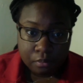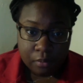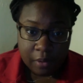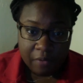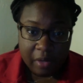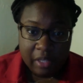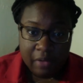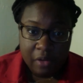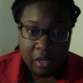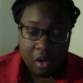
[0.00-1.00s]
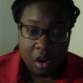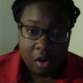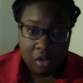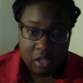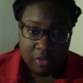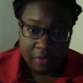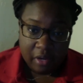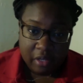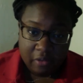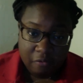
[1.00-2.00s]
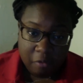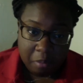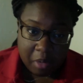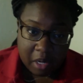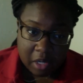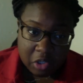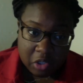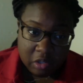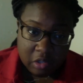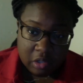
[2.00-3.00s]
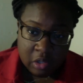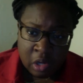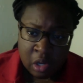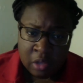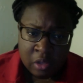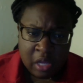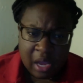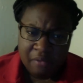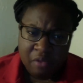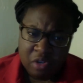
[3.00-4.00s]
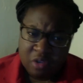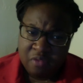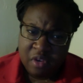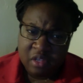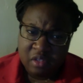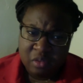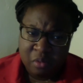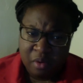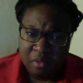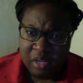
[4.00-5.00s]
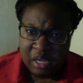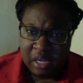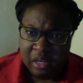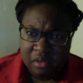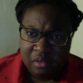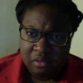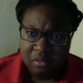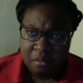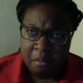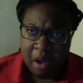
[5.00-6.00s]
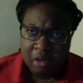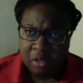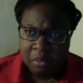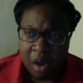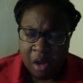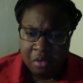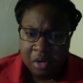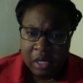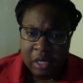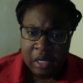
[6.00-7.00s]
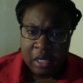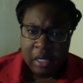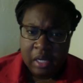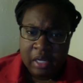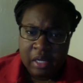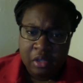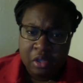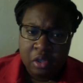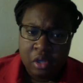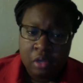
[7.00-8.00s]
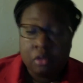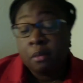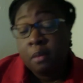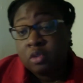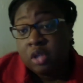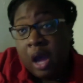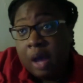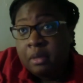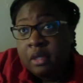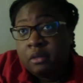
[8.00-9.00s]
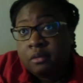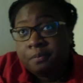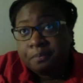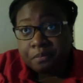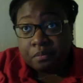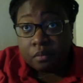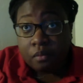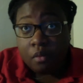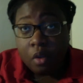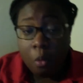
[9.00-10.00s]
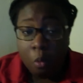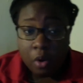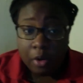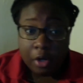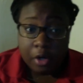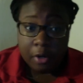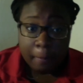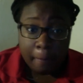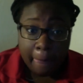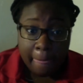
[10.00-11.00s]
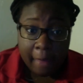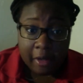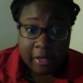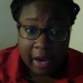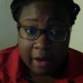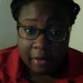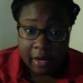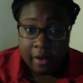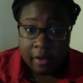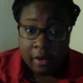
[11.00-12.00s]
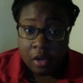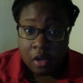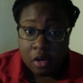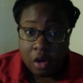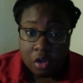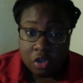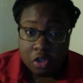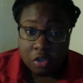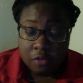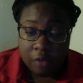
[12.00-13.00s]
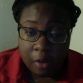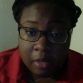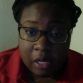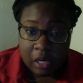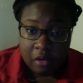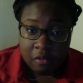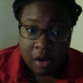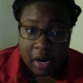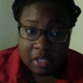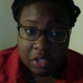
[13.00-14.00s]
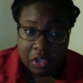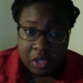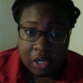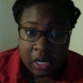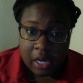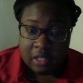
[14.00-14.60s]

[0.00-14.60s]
effective and cost effective for patients. The adverse events were only mild to moderate. The most common were diarrhea, nausea, vomiting, and rash. And